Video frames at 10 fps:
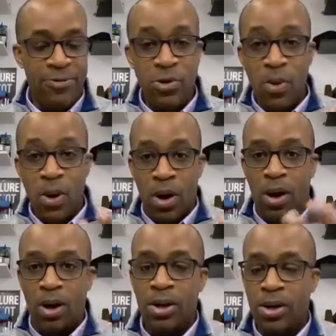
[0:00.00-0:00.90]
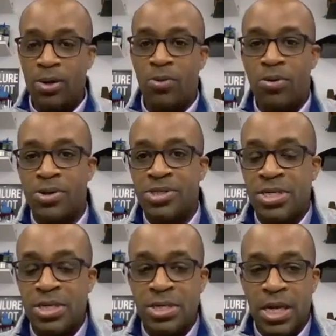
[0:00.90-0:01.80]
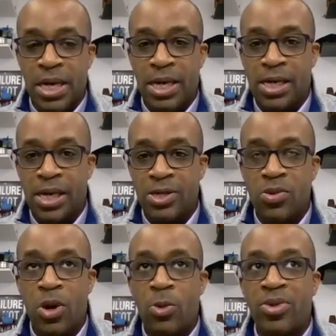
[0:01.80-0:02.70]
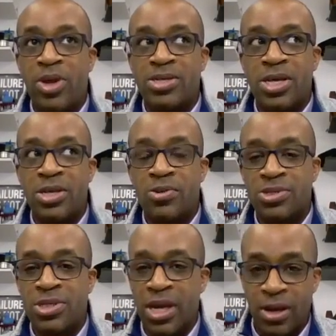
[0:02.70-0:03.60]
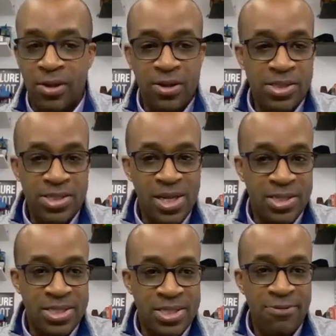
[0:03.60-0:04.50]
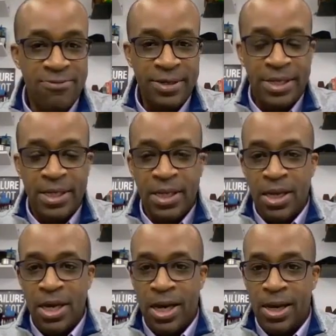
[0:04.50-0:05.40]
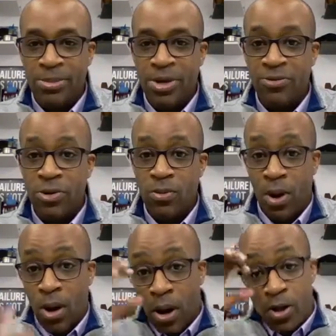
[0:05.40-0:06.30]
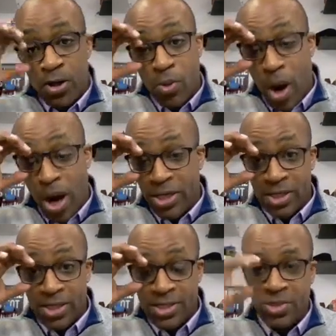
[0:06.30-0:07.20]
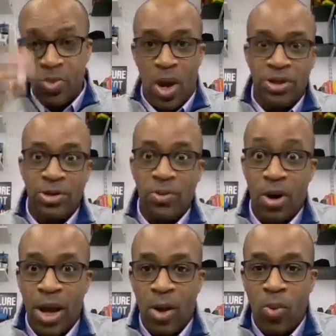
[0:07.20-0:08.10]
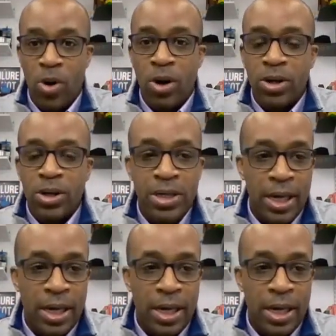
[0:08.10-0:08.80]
If you are quarantined, I do hope that you are staying healthy and staying safe. If you are watching this while you are at work,